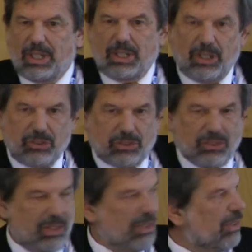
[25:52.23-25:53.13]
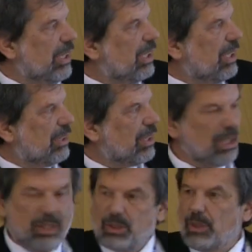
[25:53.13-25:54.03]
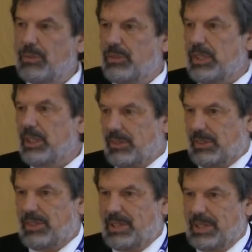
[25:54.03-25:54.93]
is the Internet of Things.